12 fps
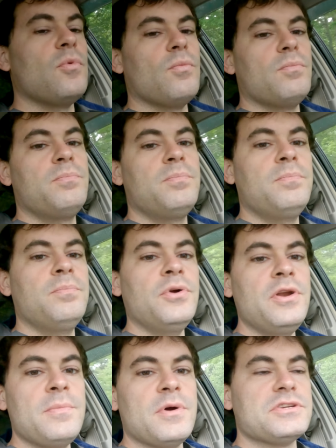um,
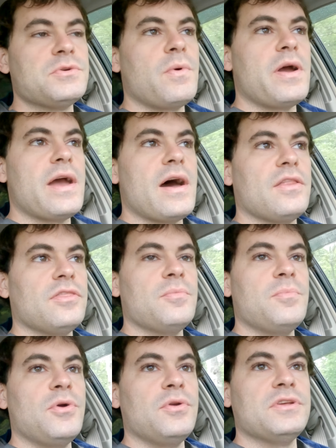pretty much way out in
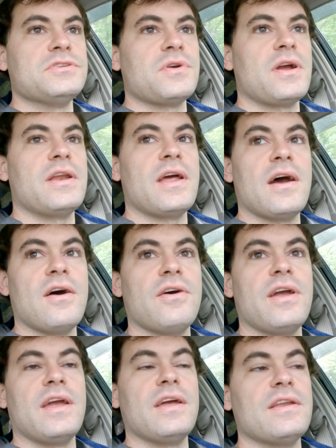the boonies right
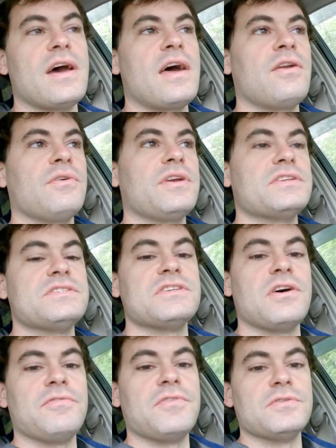now, and I don't get
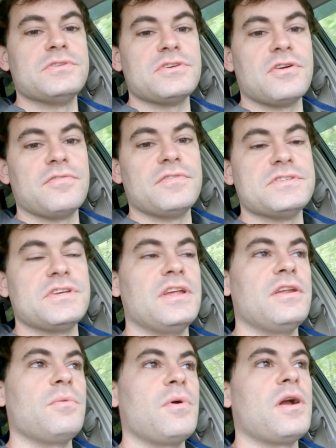cell phone service
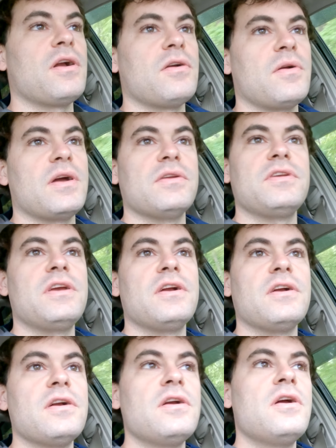anywhere around
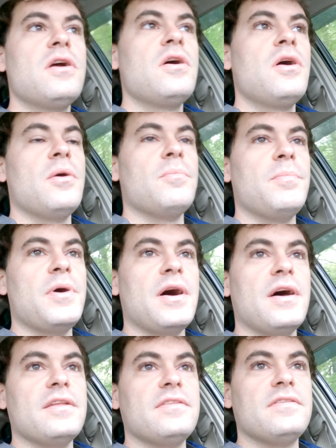here.
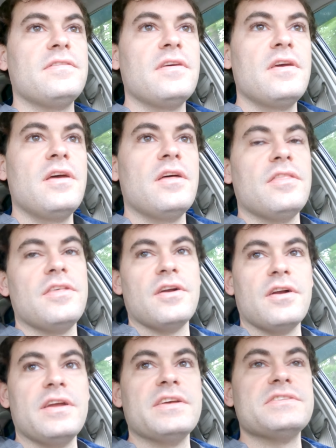But
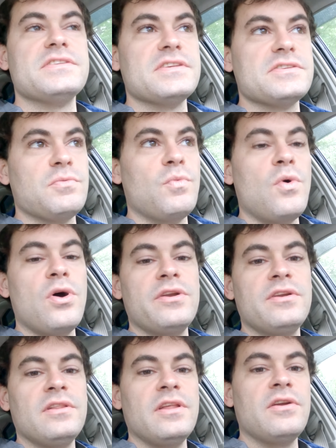there is this
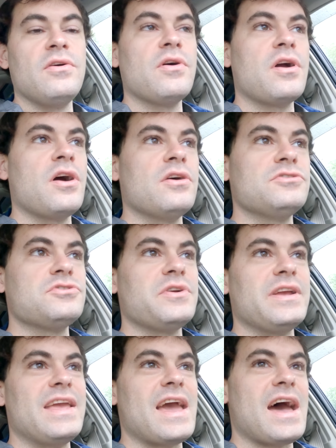one little
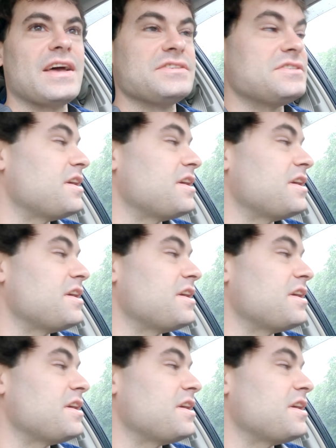country gas